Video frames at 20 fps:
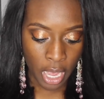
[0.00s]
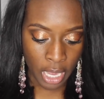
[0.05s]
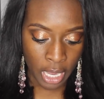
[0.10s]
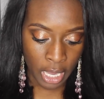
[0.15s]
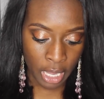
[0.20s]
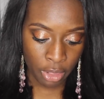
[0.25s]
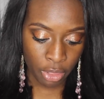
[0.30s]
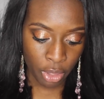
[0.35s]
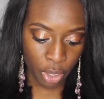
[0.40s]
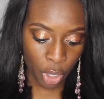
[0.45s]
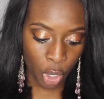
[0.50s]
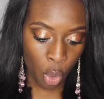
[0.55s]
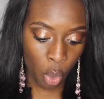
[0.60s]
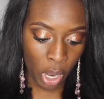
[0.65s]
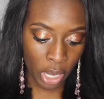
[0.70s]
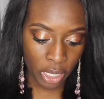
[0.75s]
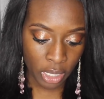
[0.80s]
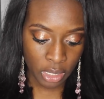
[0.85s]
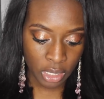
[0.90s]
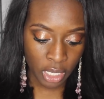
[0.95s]
and the
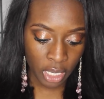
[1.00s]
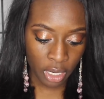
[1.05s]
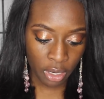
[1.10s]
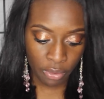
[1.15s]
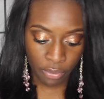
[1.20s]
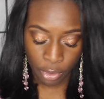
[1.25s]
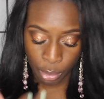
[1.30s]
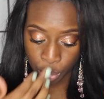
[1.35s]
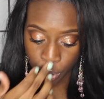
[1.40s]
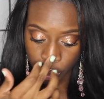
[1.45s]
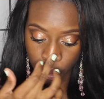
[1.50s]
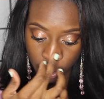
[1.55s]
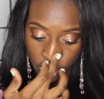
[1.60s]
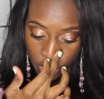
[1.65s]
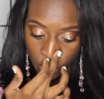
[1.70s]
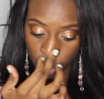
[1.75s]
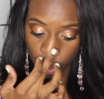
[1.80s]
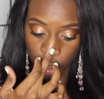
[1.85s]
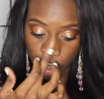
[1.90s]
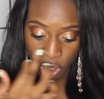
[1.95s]
quantitative
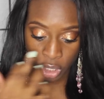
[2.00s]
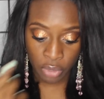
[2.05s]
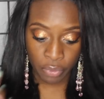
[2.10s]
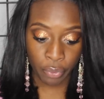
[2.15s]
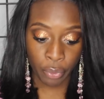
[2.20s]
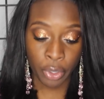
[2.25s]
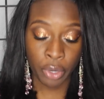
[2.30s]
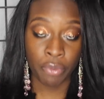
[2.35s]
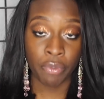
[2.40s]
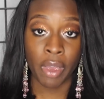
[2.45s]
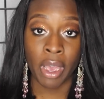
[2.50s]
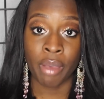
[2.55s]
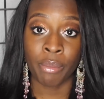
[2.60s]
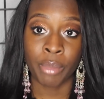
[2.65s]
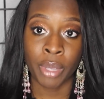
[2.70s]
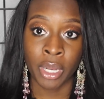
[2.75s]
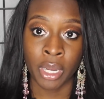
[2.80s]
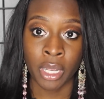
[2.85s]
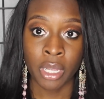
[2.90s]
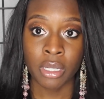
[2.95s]
ability, which is 45
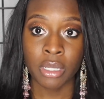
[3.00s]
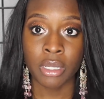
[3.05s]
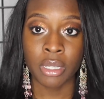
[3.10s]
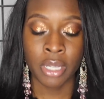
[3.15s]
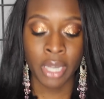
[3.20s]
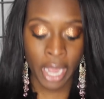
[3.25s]
minutes.